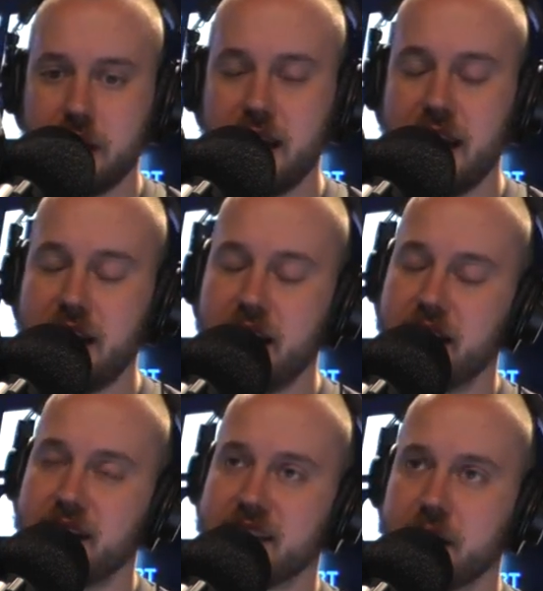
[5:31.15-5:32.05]
yeah,
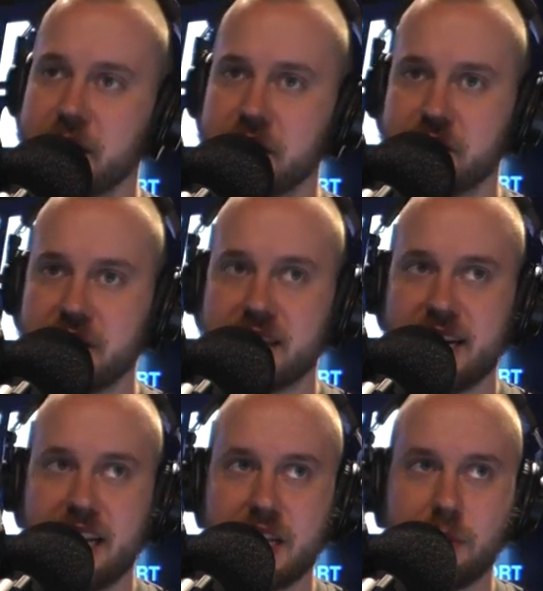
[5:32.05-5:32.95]
it's going to be interesting to
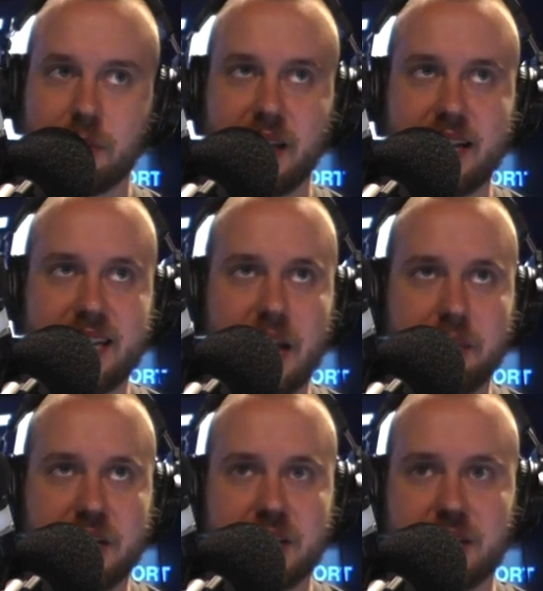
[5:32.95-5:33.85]
see how this one plays
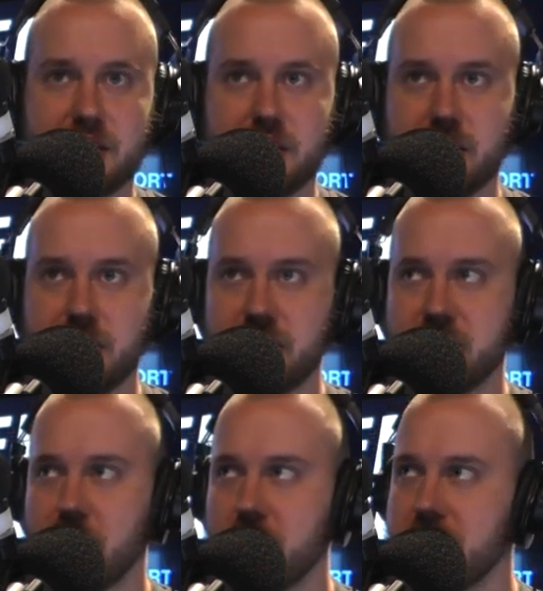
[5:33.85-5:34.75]
out because the
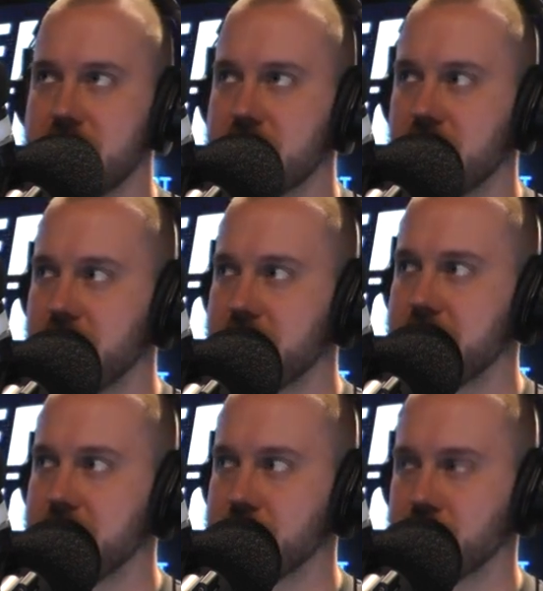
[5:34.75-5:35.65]
Dockers, I don't
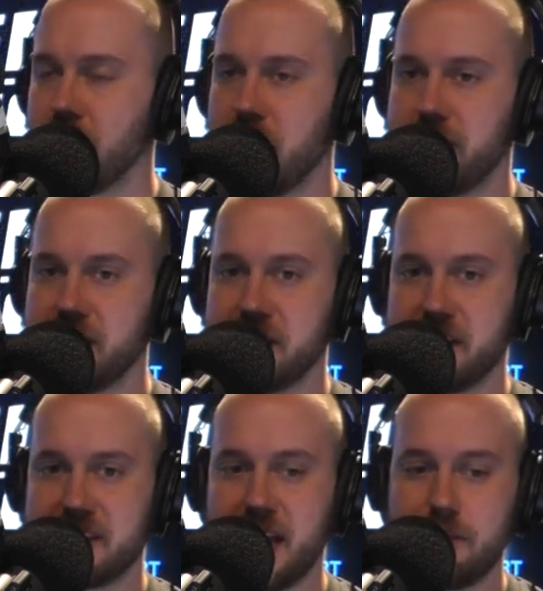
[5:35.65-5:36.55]
think, are driving
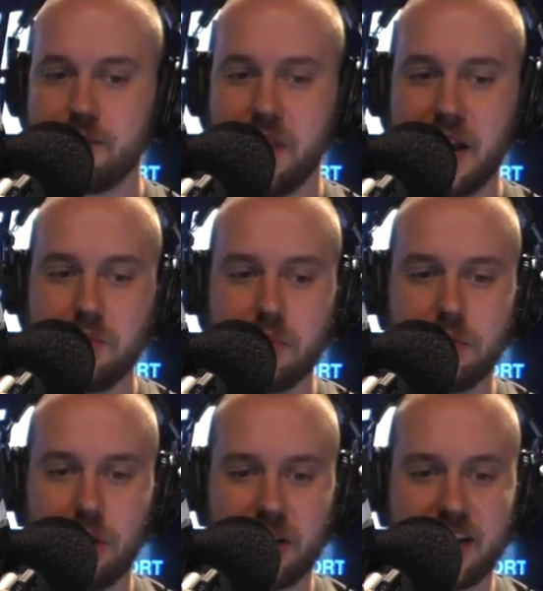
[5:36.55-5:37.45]
this. They they
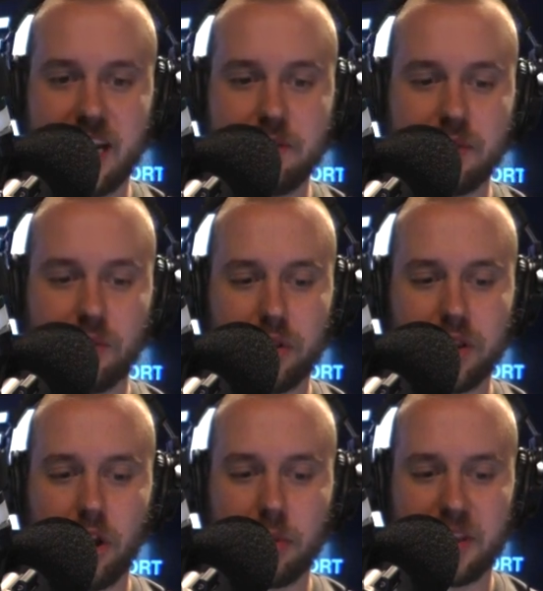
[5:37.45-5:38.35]
wouldn't mind keeping
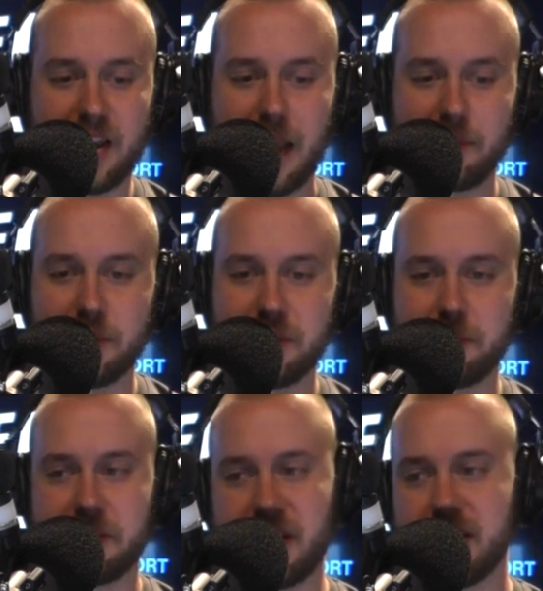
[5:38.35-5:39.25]
Rory Lobb, and they're happy with
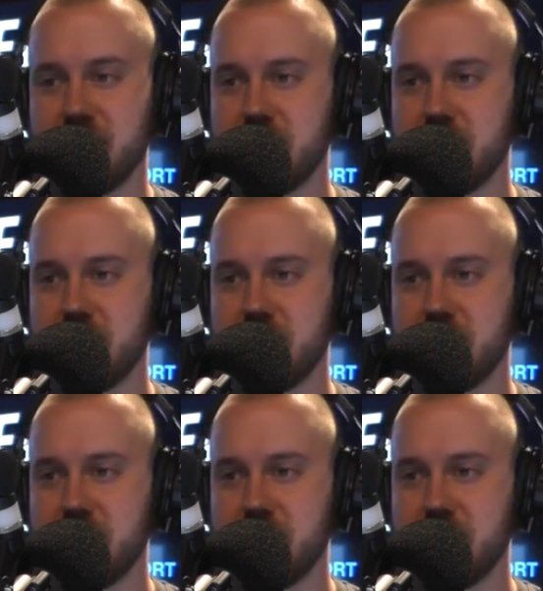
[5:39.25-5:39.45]
him. And they,